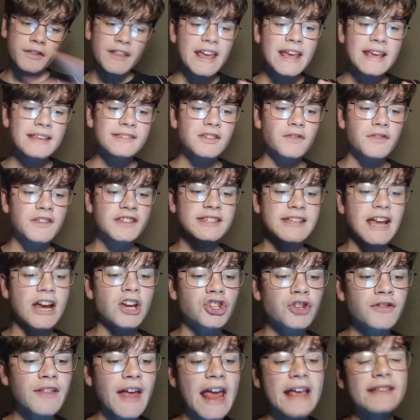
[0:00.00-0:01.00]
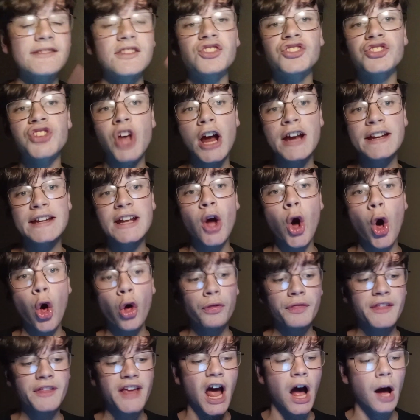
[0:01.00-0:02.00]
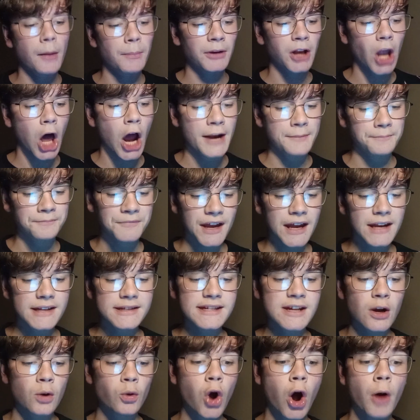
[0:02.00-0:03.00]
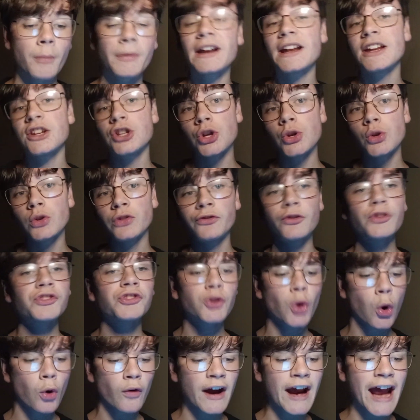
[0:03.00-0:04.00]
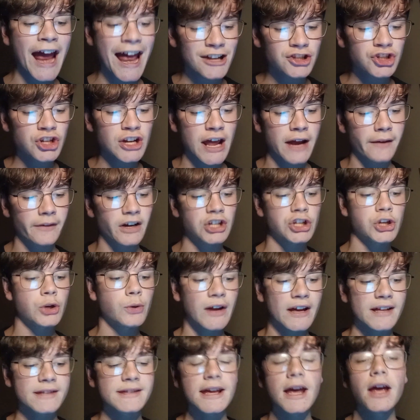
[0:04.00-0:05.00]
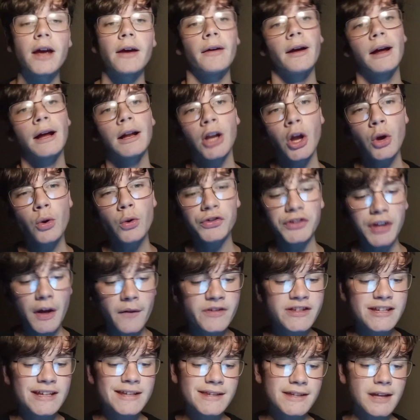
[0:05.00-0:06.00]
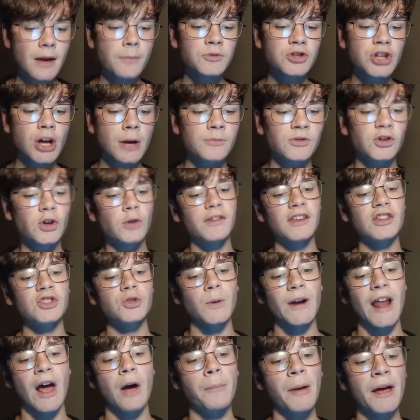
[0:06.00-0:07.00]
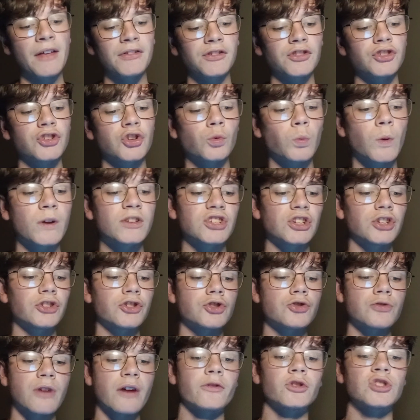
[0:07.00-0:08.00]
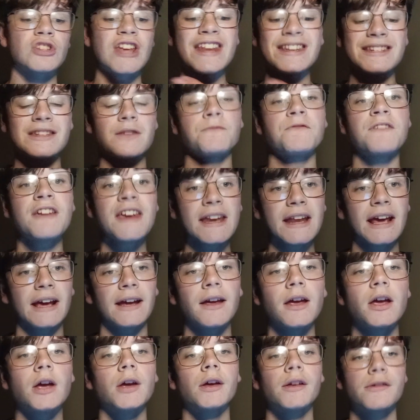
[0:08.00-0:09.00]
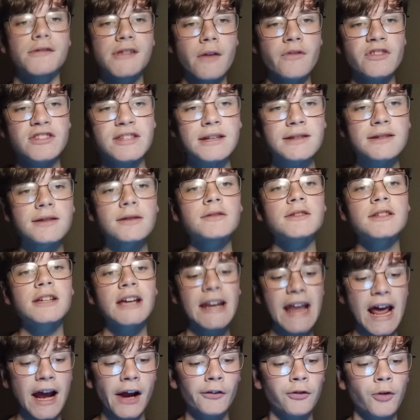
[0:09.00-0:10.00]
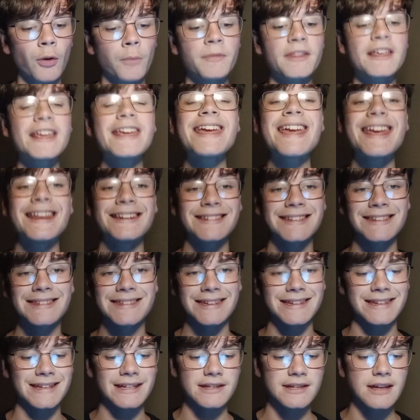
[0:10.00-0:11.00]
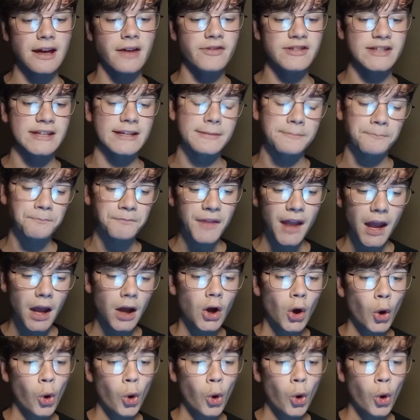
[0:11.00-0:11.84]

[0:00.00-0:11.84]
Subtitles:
To the east of the station, there is a siding on the up line. It's still commonly used for storing engineering units. Local services sometimes use it to allow passengers wishing to travel to intervening services to connect from the intercity services.